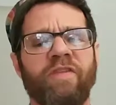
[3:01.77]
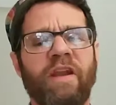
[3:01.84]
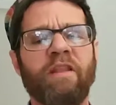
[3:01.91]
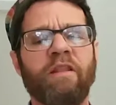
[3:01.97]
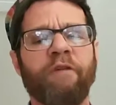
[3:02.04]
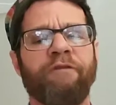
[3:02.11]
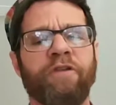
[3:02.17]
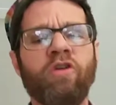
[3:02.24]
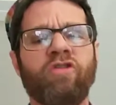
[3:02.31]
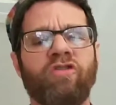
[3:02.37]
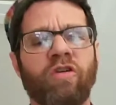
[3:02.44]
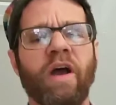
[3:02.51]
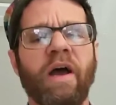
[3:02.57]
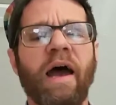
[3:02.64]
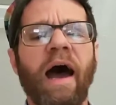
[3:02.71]
that in the
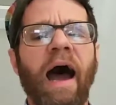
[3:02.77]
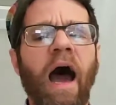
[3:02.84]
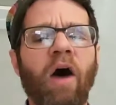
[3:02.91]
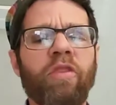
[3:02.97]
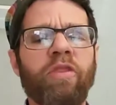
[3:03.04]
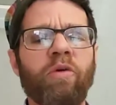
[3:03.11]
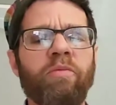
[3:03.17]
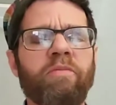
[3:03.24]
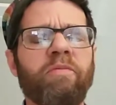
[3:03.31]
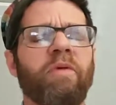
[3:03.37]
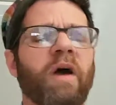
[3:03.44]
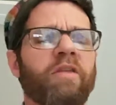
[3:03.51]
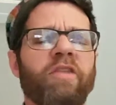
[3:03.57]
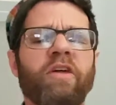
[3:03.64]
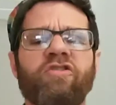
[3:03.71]
future, how
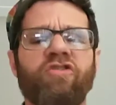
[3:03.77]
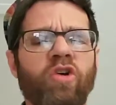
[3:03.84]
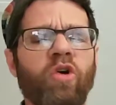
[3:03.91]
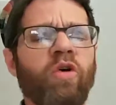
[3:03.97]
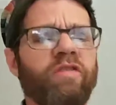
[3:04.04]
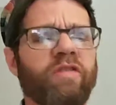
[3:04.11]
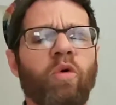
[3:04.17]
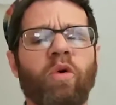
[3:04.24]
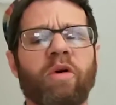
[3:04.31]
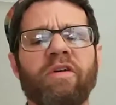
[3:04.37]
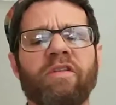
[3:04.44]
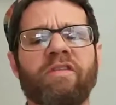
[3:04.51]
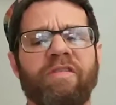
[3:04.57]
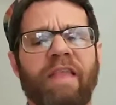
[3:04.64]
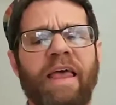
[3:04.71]
the Jews who were
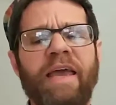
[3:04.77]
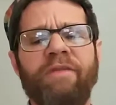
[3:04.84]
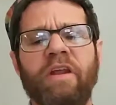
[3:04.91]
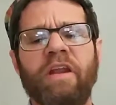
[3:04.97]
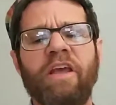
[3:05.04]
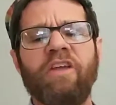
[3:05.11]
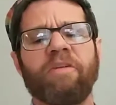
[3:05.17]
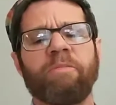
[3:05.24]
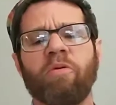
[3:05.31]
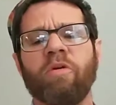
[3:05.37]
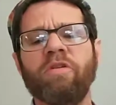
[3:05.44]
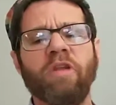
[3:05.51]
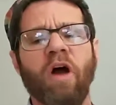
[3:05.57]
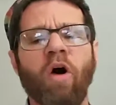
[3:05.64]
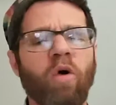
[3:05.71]
enslaved in Egypt
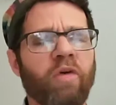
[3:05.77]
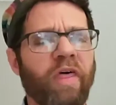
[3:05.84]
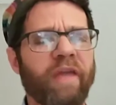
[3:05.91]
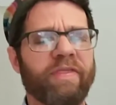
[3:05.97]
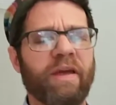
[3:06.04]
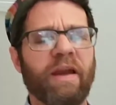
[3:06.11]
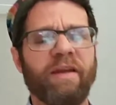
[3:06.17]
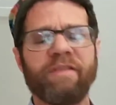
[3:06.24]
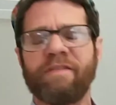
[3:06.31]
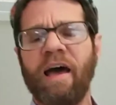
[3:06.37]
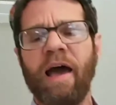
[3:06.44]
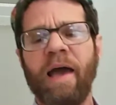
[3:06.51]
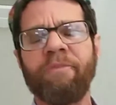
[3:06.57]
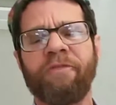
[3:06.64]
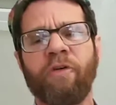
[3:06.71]
will know that it is
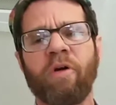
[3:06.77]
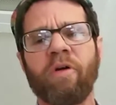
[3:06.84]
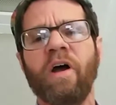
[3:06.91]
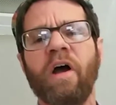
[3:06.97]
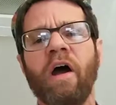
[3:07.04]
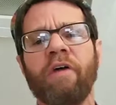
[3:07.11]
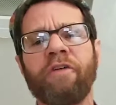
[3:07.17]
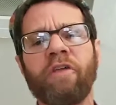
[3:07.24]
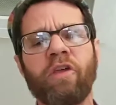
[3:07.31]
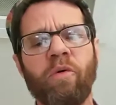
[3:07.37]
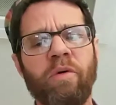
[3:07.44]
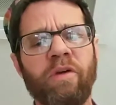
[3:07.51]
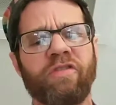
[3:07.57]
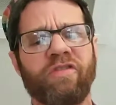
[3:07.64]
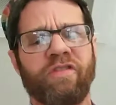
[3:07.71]
time for
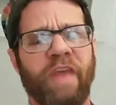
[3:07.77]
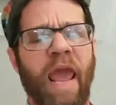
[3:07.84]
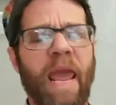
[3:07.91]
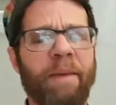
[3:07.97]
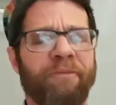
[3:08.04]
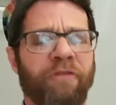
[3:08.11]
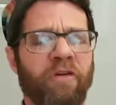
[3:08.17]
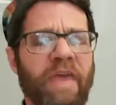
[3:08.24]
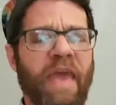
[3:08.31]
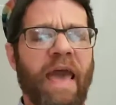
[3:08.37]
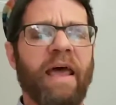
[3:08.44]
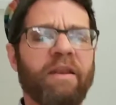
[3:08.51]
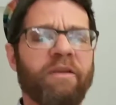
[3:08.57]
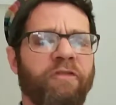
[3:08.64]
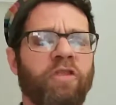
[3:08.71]
the escape, for the
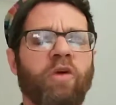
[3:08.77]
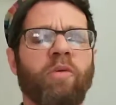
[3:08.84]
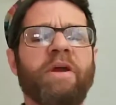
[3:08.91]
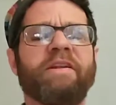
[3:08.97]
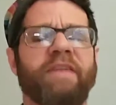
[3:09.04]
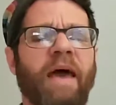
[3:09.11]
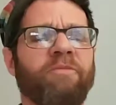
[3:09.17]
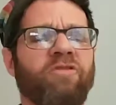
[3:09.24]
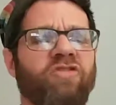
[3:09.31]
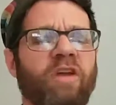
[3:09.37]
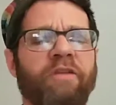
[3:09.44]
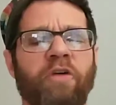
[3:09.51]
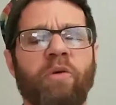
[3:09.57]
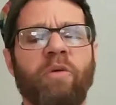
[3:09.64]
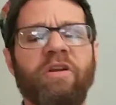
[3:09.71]
end, for the
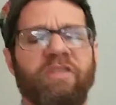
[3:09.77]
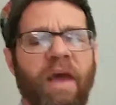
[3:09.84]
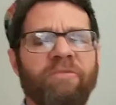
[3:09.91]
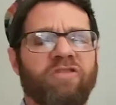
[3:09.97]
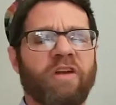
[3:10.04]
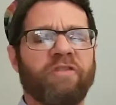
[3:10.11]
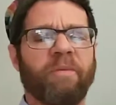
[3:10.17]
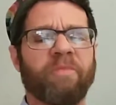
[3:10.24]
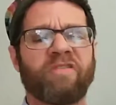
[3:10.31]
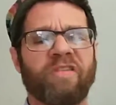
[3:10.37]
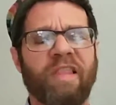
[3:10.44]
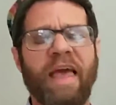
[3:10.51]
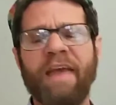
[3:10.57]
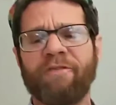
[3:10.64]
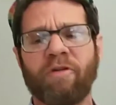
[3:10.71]
redemption from
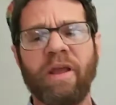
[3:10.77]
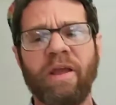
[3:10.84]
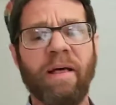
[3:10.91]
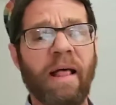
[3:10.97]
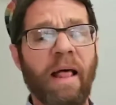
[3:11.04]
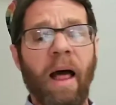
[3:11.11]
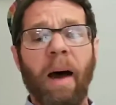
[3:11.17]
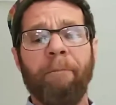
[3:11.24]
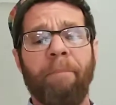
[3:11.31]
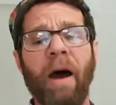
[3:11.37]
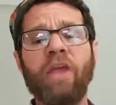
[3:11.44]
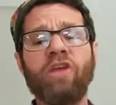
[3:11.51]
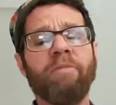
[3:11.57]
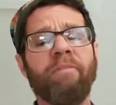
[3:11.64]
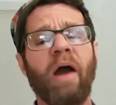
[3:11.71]
slavery.
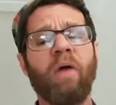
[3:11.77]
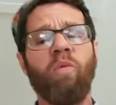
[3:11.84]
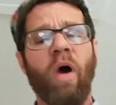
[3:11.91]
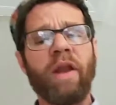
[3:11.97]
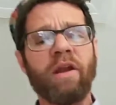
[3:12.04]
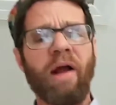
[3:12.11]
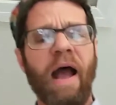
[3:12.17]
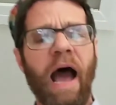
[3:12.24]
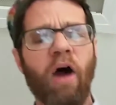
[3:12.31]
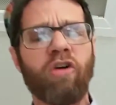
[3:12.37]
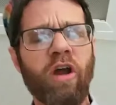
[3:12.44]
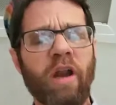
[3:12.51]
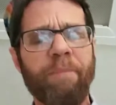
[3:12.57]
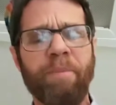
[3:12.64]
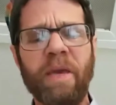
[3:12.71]
But you might wonder, how
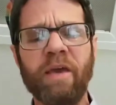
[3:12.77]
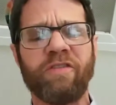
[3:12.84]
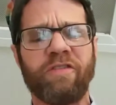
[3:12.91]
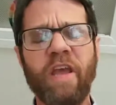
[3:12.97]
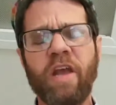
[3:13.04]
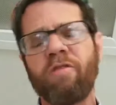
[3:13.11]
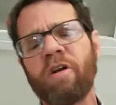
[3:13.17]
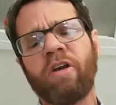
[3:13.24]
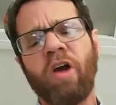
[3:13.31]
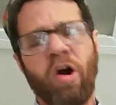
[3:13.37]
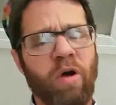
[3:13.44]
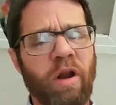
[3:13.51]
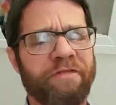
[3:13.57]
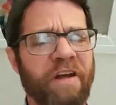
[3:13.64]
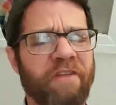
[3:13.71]
could it be a secret
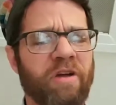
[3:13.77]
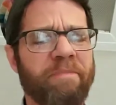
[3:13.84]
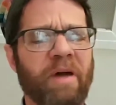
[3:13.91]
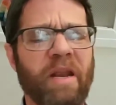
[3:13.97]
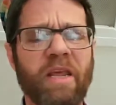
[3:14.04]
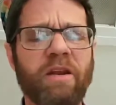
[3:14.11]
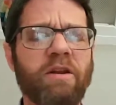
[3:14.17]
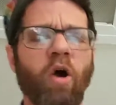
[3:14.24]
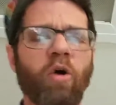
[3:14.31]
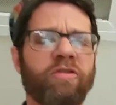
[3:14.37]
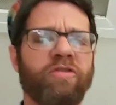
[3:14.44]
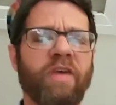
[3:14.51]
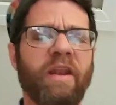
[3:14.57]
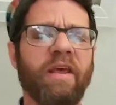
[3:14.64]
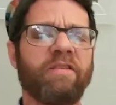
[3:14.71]
code if everybody
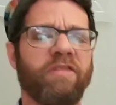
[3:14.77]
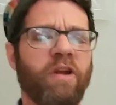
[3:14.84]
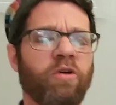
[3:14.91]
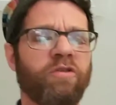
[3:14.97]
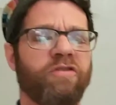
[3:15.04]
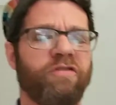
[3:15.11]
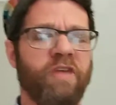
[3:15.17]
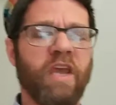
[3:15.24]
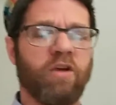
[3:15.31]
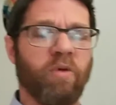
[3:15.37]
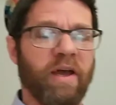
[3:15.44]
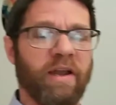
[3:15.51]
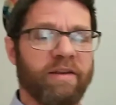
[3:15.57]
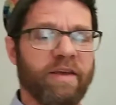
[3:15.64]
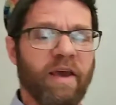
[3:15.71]
knows it? It's no
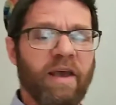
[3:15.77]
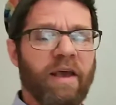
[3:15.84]
secret.